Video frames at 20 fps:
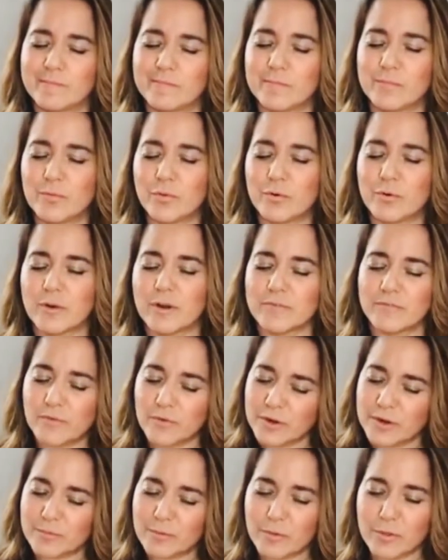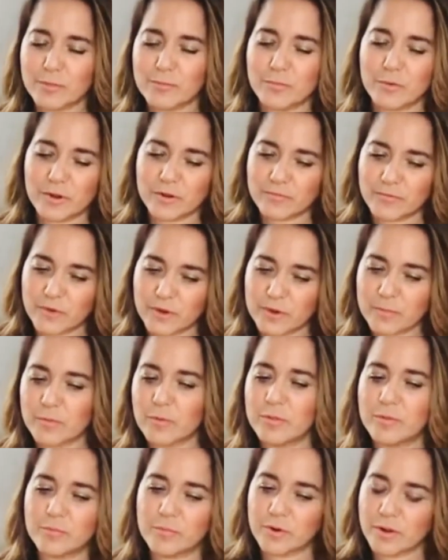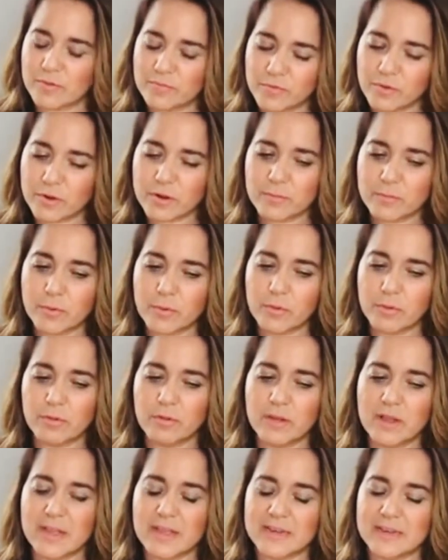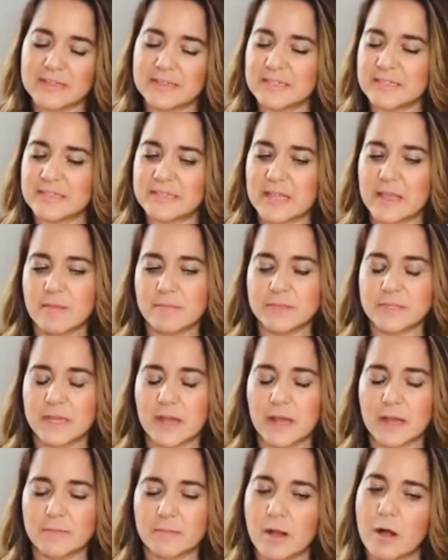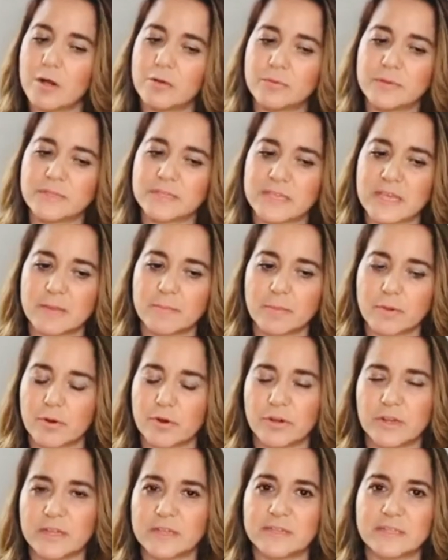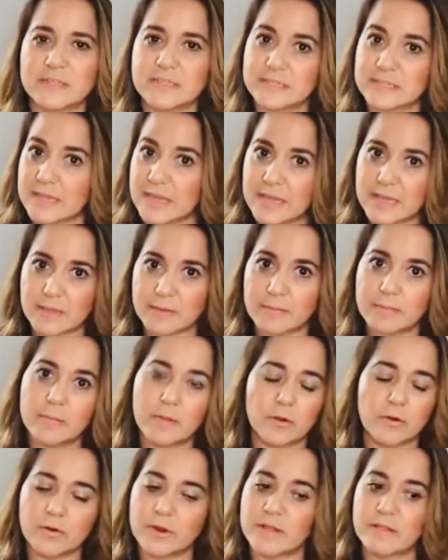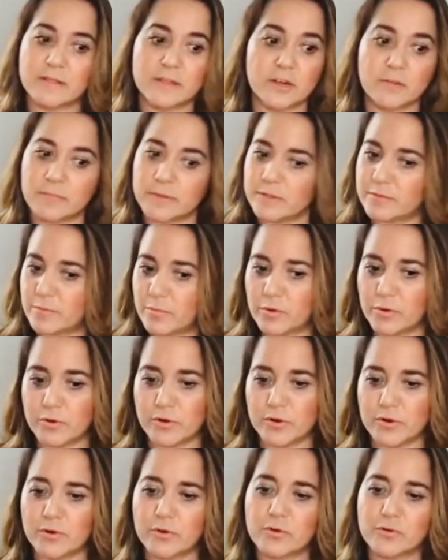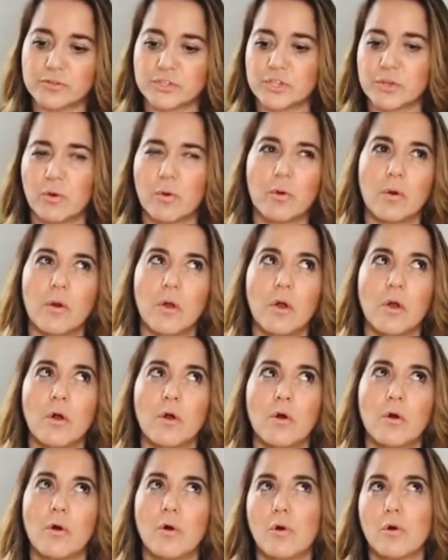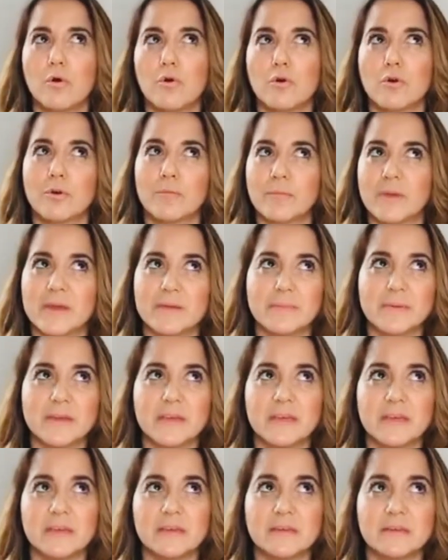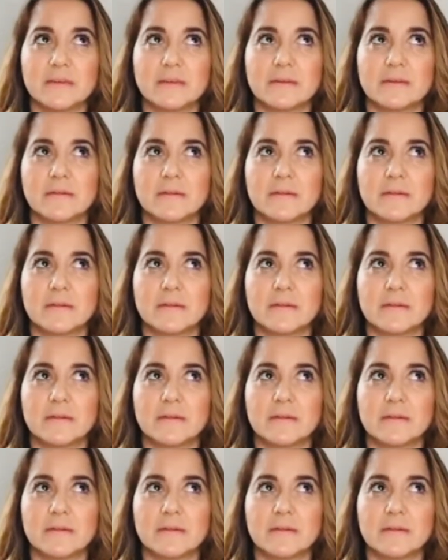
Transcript: more affordable and more affordable and more affordable and at the same time always keep earning the same or a little bit more so or maybe